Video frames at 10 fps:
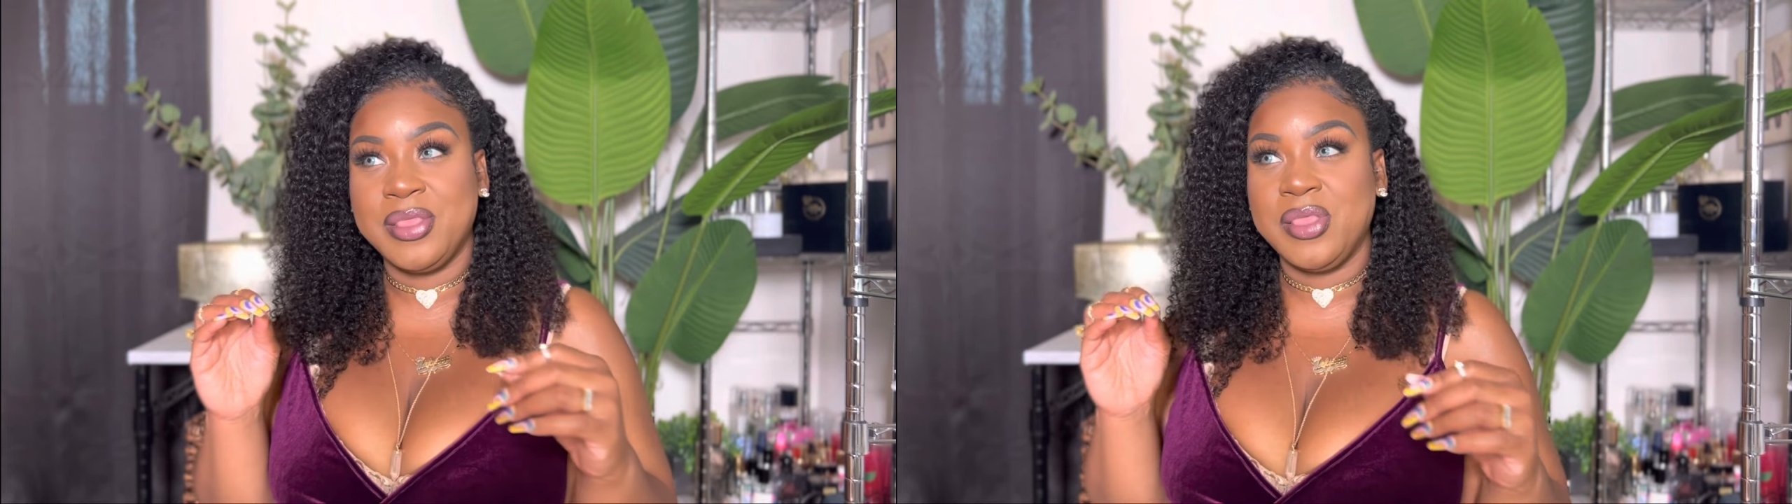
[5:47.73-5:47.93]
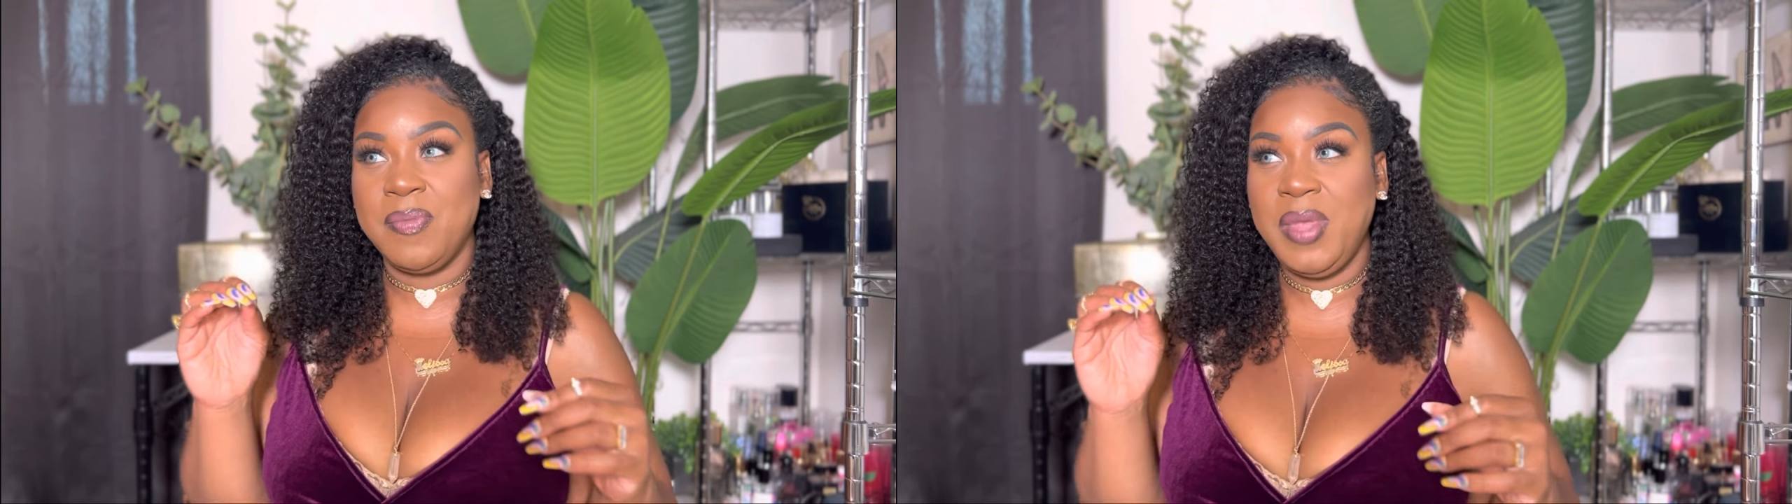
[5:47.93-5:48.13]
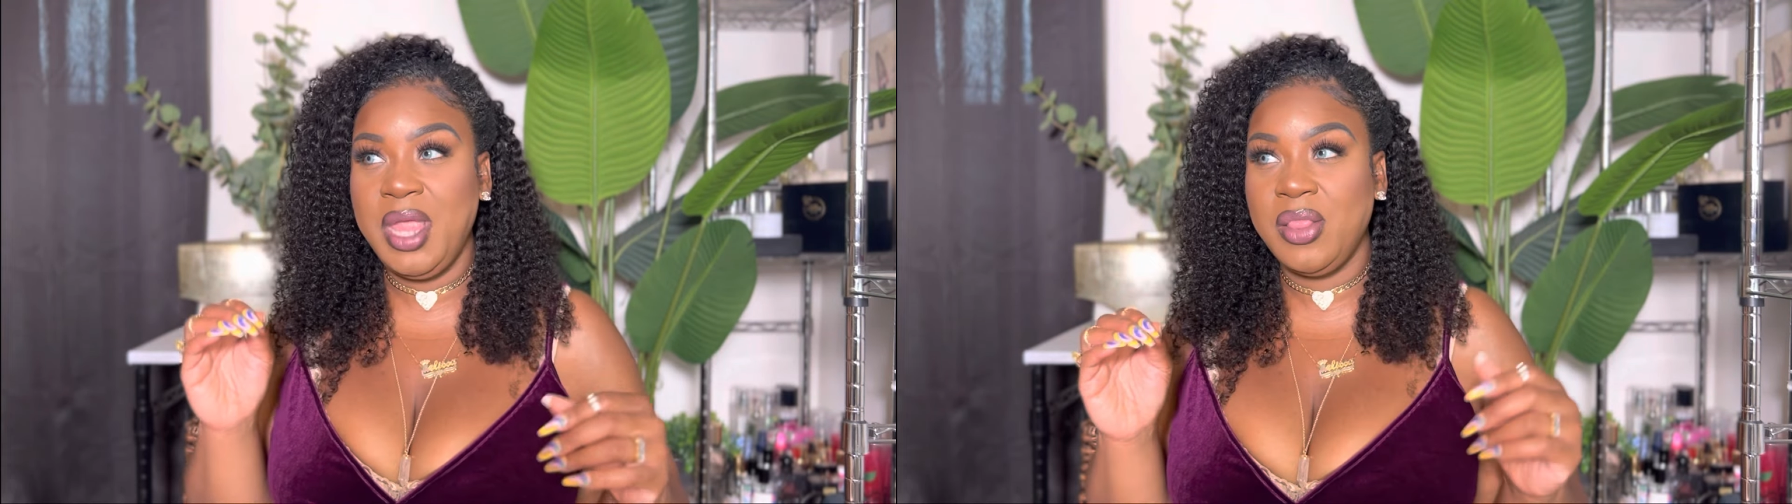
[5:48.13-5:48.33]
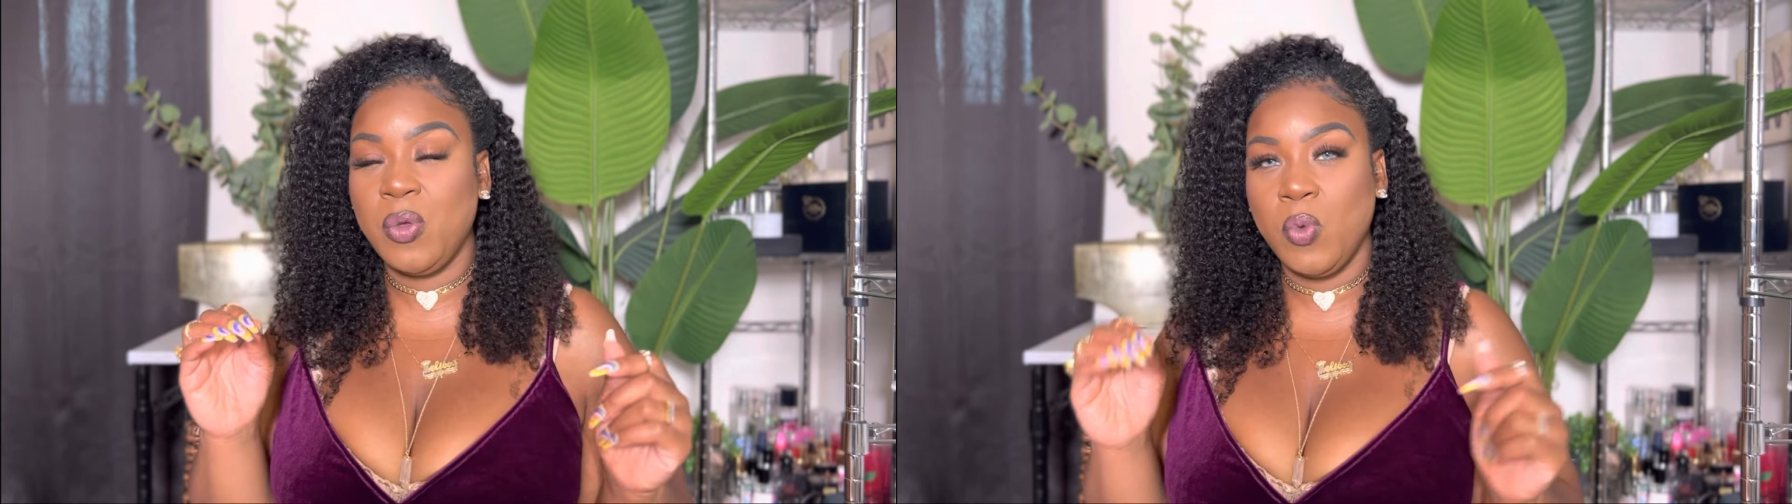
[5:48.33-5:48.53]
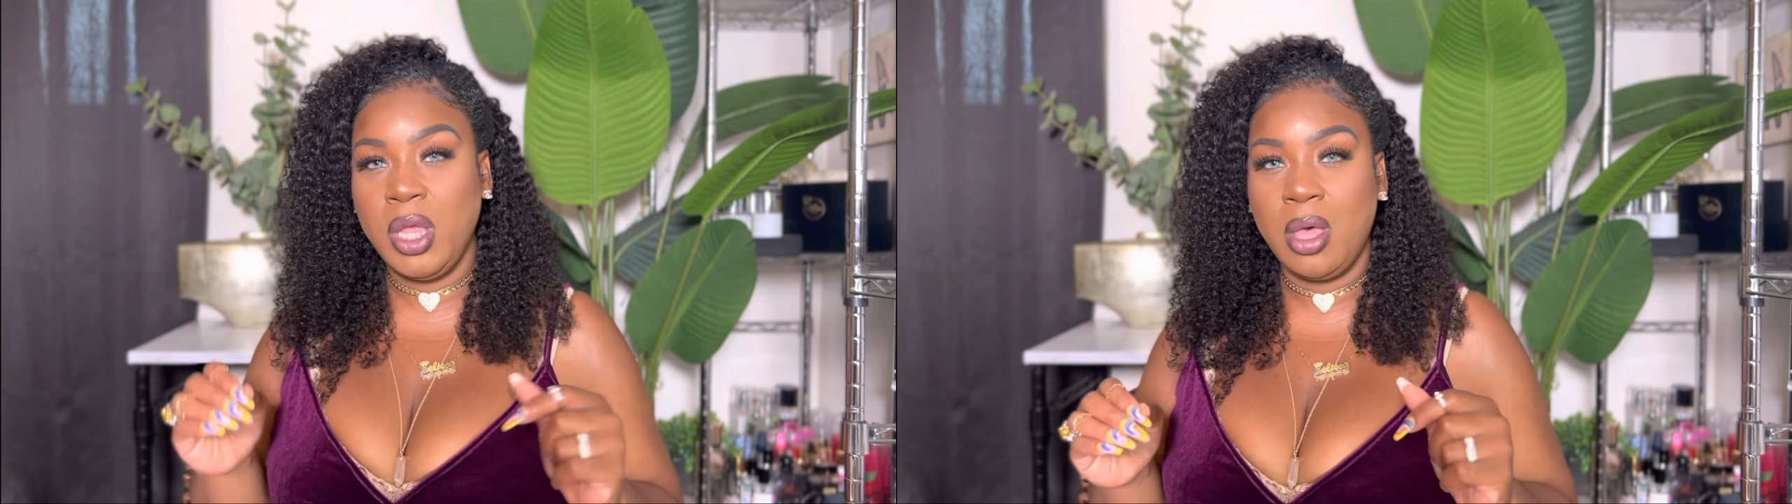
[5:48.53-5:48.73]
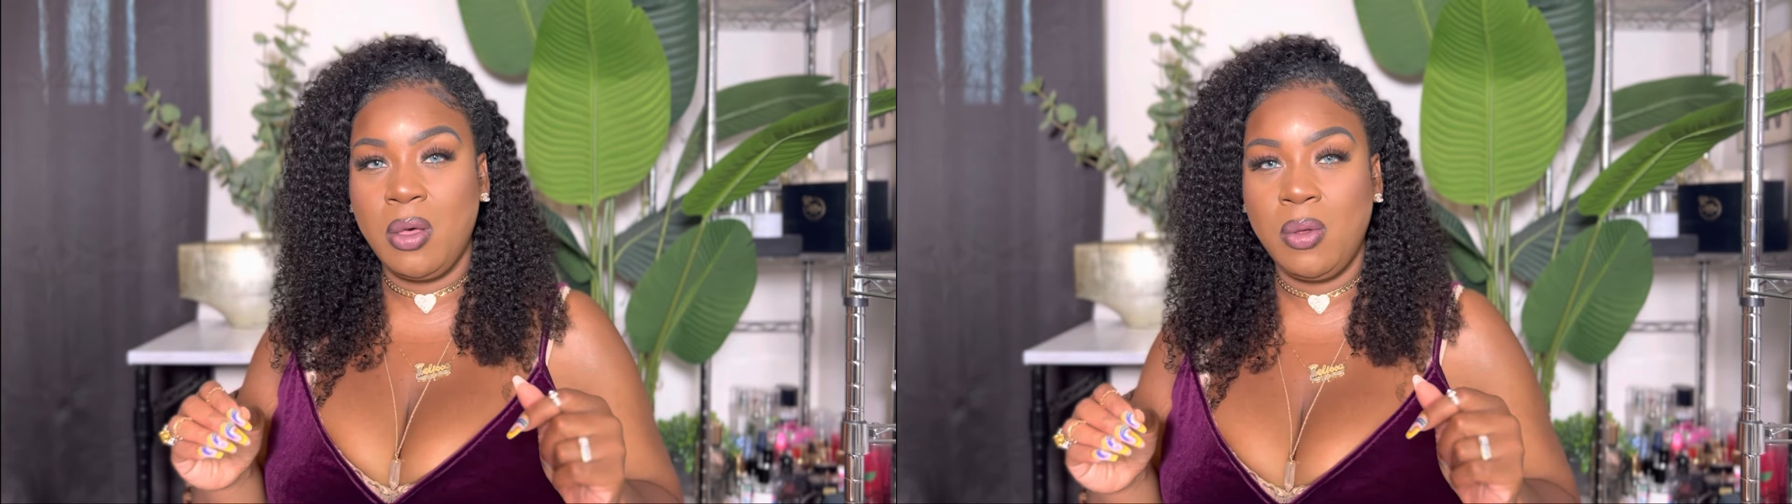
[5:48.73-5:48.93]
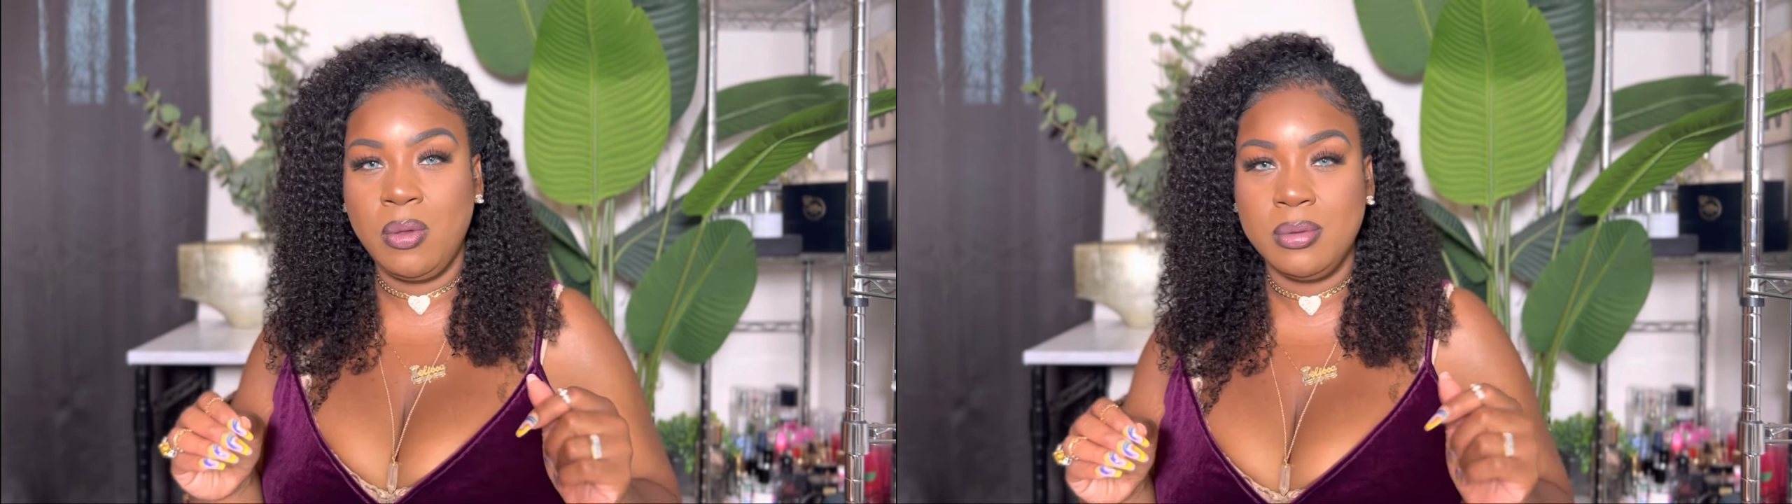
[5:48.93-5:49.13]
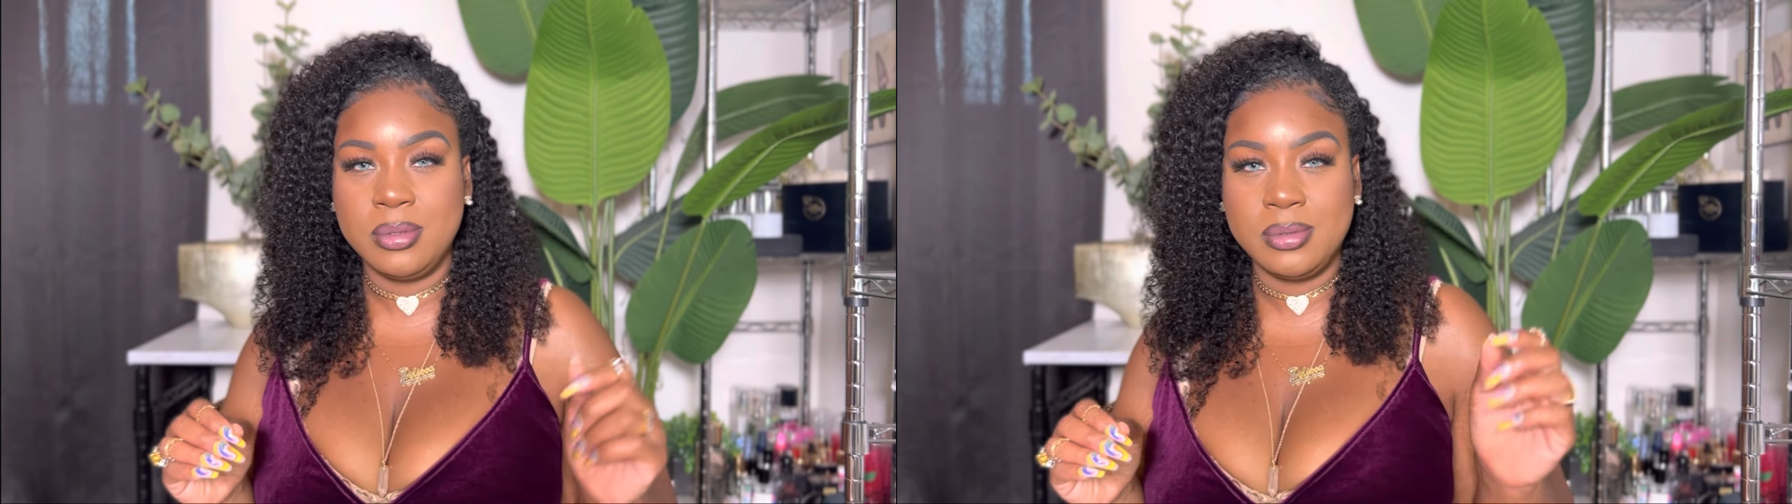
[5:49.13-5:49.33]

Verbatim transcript: to me, the Rio,